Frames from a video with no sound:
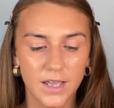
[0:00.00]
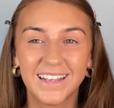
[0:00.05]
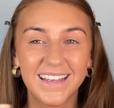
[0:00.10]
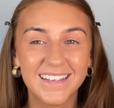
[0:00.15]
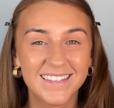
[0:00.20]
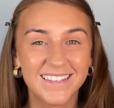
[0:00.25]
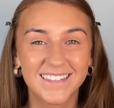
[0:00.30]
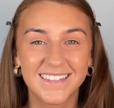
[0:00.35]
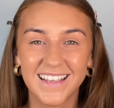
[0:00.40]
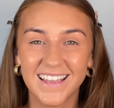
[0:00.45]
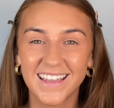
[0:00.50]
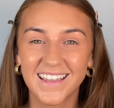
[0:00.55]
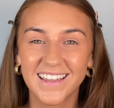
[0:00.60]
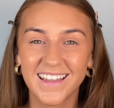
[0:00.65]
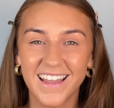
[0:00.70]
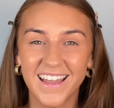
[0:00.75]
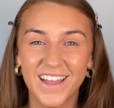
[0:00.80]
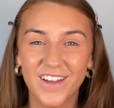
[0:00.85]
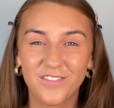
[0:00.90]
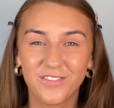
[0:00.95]
Let's see
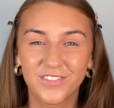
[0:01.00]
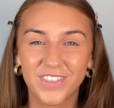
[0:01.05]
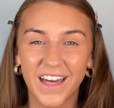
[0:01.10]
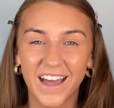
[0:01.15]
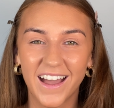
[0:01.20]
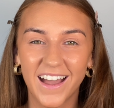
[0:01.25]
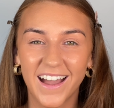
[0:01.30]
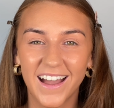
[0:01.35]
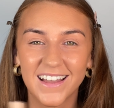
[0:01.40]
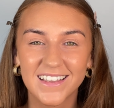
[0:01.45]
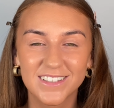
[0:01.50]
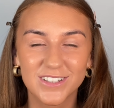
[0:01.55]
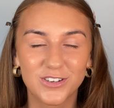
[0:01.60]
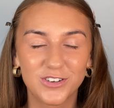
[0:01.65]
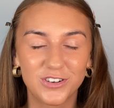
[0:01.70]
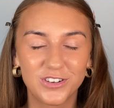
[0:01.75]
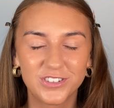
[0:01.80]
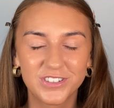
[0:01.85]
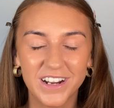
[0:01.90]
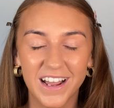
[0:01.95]
if they're as
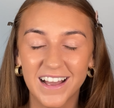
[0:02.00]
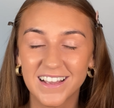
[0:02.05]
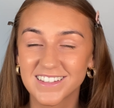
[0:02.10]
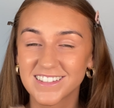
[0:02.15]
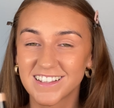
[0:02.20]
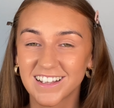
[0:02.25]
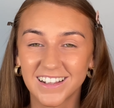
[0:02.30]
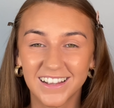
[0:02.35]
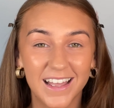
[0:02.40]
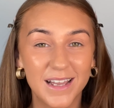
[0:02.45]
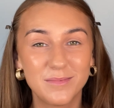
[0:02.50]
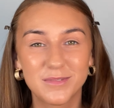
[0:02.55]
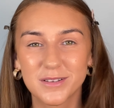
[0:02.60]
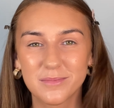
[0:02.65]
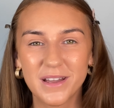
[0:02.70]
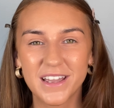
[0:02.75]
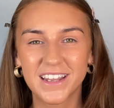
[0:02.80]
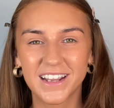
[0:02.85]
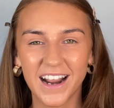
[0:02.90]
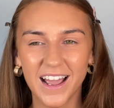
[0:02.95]
good as the claims are
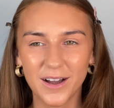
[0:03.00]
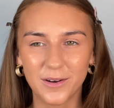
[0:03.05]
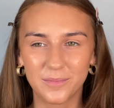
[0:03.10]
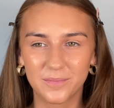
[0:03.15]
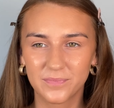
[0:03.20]
making out.